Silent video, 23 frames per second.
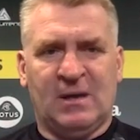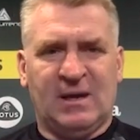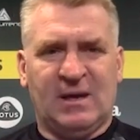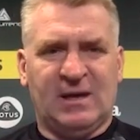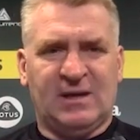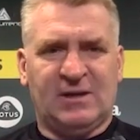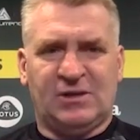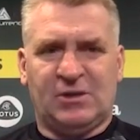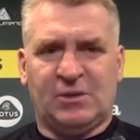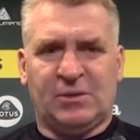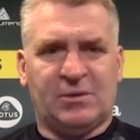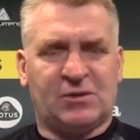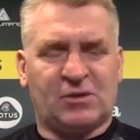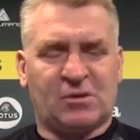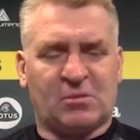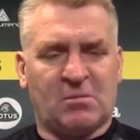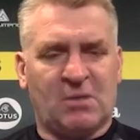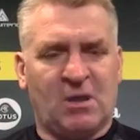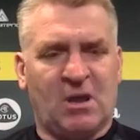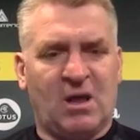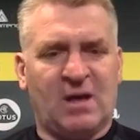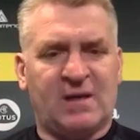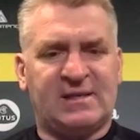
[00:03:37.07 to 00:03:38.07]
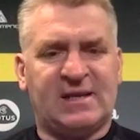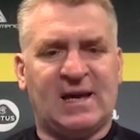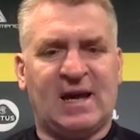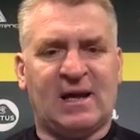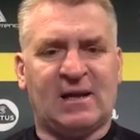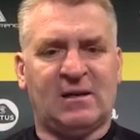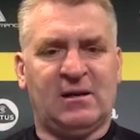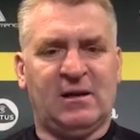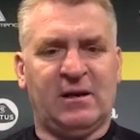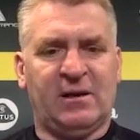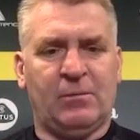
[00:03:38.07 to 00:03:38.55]
He's doing some light
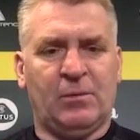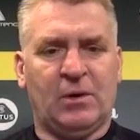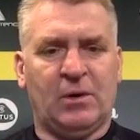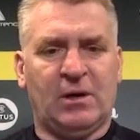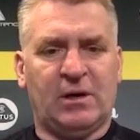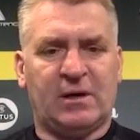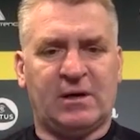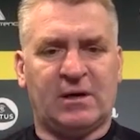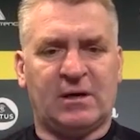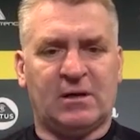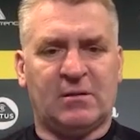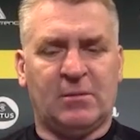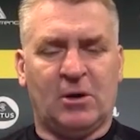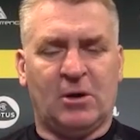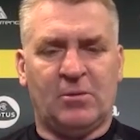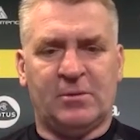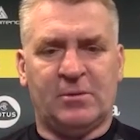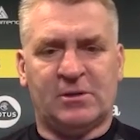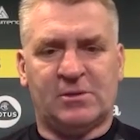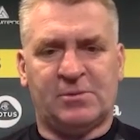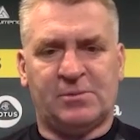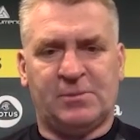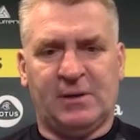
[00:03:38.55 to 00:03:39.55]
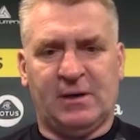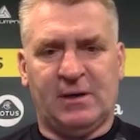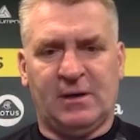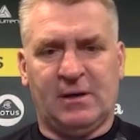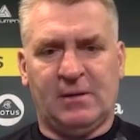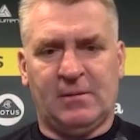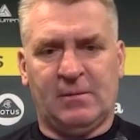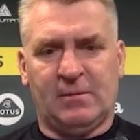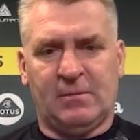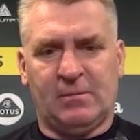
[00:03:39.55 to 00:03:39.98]
handling work at the moment, but